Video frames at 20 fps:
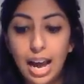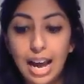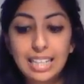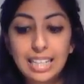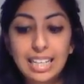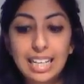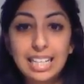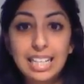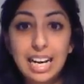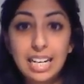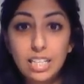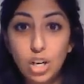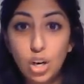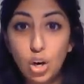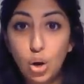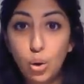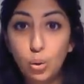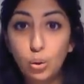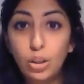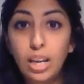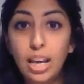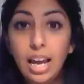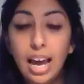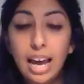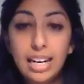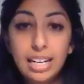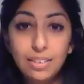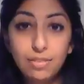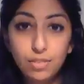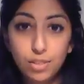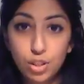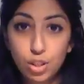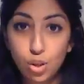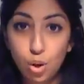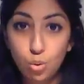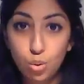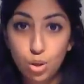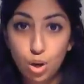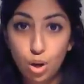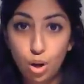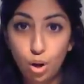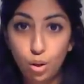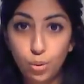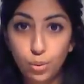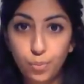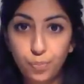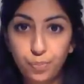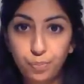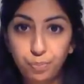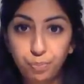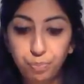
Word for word: and nadolol and even sotalol.